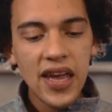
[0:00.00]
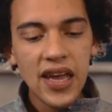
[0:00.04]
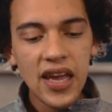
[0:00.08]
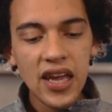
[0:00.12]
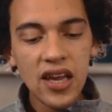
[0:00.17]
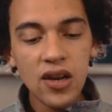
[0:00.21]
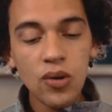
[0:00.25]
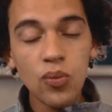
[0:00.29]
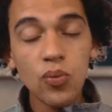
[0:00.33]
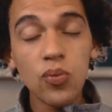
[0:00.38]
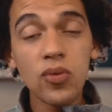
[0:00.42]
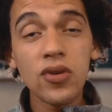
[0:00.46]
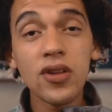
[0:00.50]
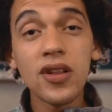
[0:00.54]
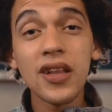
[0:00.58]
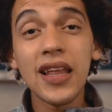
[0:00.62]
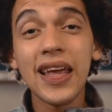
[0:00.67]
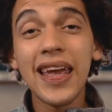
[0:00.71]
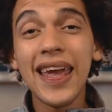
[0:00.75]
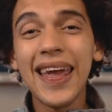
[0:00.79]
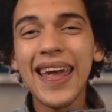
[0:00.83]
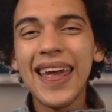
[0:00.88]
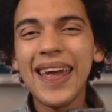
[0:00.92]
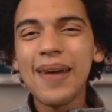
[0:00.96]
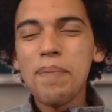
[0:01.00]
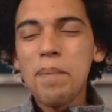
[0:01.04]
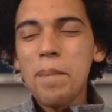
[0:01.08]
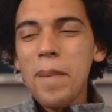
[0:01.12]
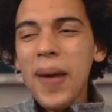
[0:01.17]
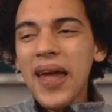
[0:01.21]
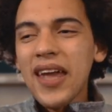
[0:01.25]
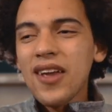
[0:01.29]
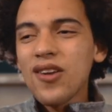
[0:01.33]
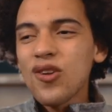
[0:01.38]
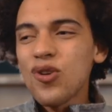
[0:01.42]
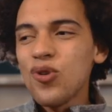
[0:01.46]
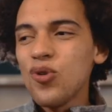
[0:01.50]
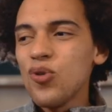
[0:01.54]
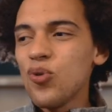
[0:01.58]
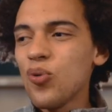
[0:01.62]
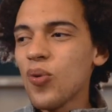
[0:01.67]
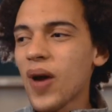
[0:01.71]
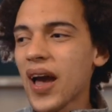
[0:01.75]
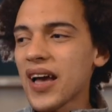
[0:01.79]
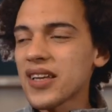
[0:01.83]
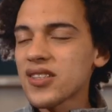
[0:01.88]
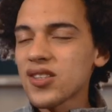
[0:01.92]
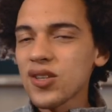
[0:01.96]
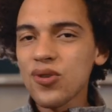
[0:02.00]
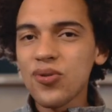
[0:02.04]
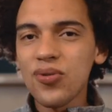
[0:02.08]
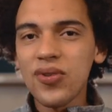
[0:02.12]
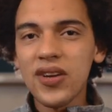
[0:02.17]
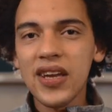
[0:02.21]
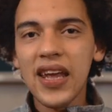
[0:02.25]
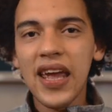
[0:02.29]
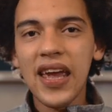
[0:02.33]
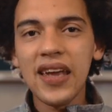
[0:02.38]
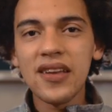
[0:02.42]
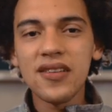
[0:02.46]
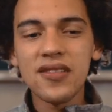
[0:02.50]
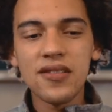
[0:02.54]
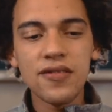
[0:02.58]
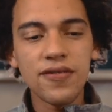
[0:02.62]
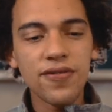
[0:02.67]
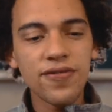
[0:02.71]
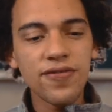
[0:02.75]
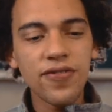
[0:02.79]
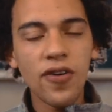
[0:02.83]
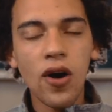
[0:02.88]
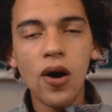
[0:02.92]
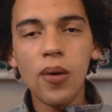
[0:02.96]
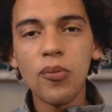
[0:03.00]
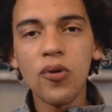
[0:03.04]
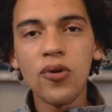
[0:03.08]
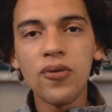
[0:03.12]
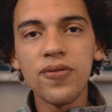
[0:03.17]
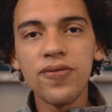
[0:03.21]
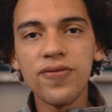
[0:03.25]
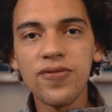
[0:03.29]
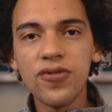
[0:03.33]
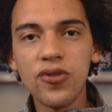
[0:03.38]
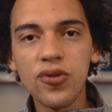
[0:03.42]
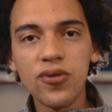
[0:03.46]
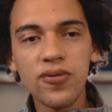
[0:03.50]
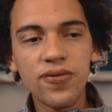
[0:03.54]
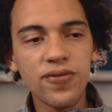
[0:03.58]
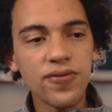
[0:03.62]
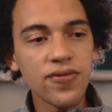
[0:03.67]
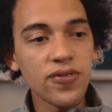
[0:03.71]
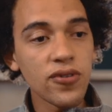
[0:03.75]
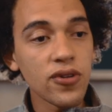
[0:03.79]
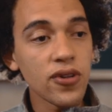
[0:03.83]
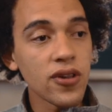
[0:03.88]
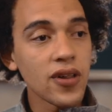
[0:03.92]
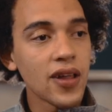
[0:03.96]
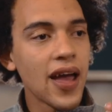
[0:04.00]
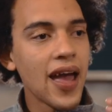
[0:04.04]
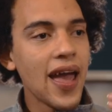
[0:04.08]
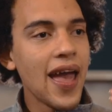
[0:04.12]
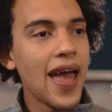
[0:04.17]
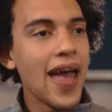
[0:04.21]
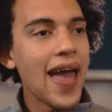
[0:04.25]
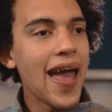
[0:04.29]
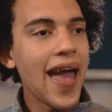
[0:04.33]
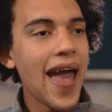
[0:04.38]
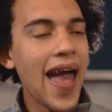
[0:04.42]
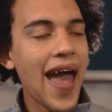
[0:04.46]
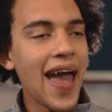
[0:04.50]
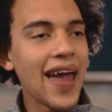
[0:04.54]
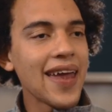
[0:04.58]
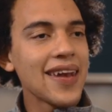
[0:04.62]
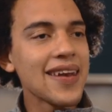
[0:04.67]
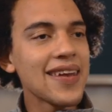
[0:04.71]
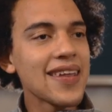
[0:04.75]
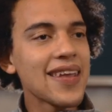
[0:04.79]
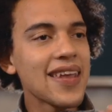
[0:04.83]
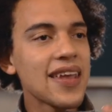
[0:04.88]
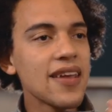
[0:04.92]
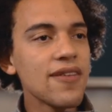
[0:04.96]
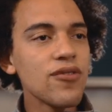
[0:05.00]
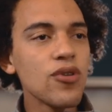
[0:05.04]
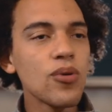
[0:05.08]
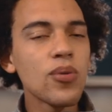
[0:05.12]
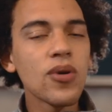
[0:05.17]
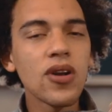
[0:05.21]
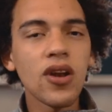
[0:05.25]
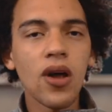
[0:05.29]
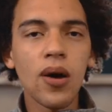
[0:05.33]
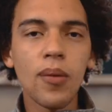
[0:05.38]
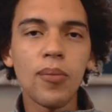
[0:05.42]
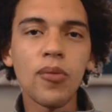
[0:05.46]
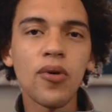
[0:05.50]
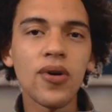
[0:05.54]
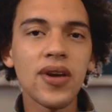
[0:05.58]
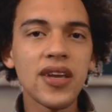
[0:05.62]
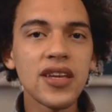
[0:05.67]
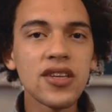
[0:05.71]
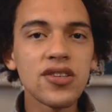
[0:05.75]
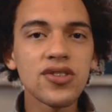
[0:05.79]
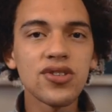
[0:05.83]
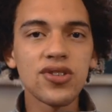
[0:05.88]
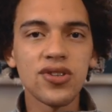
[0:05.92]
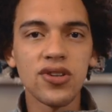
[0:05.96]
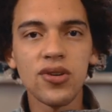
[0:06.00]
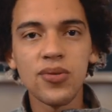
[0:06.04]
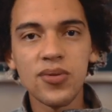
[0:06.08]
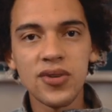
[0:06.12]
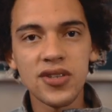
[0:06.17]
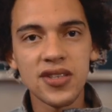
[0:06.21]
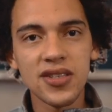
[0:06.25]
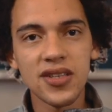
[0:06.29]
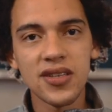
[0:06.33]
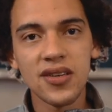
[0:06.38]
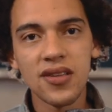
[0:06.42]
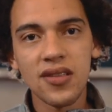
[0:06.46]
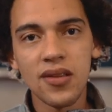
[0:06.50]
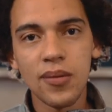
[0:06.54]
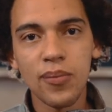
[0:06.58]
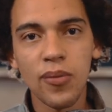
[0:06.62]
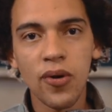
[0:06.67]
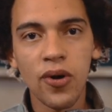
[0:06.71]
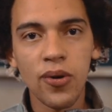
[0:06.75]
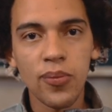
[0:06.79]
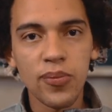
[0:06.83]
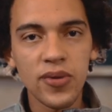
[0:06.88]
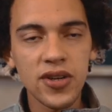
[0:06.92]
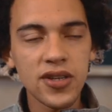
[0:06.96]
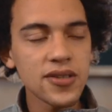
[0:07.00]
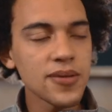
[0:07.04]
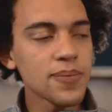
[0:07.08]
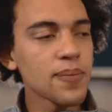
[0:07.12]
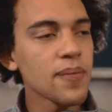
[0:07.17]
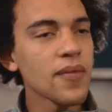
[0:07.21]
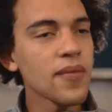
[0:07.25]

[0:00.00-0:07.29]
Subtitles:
It will make you as a creative far more fruitful and give you a lot more ingenuity in the moment.